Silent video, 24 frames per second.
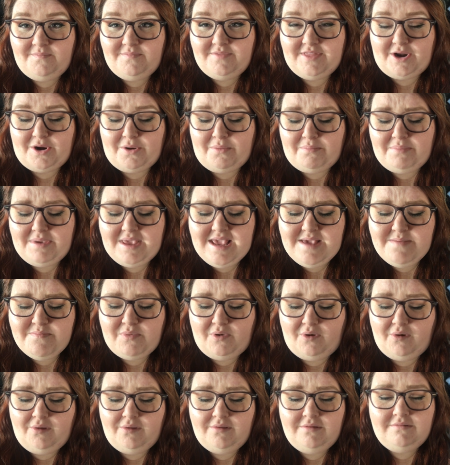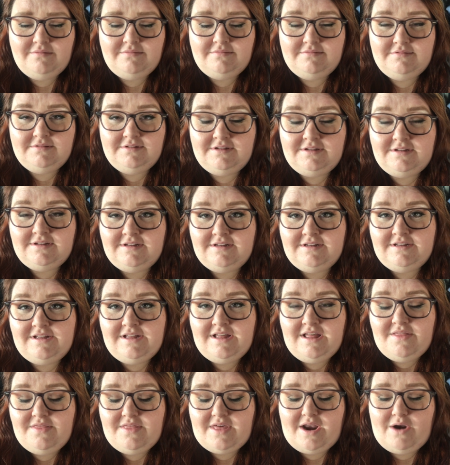that are people,
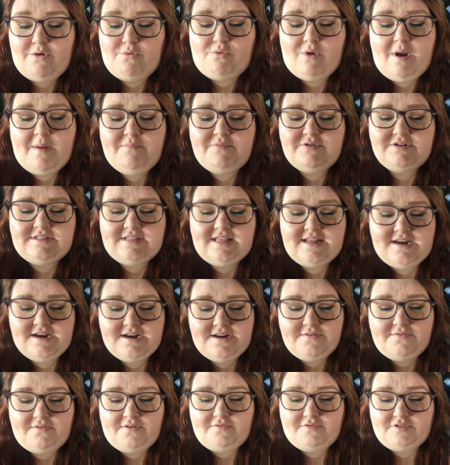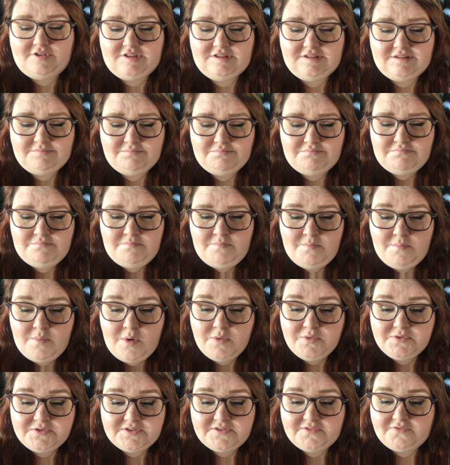that are representative of
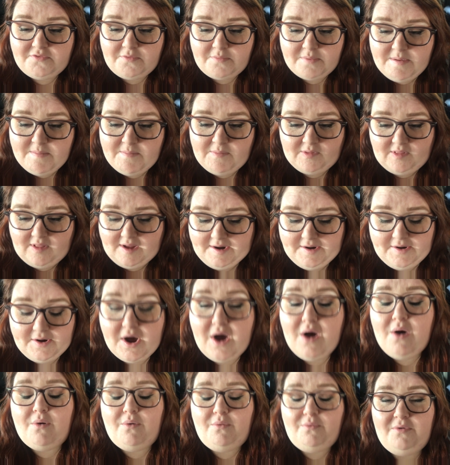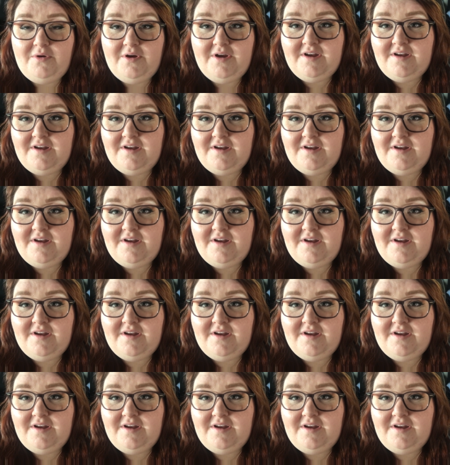most of the people I know.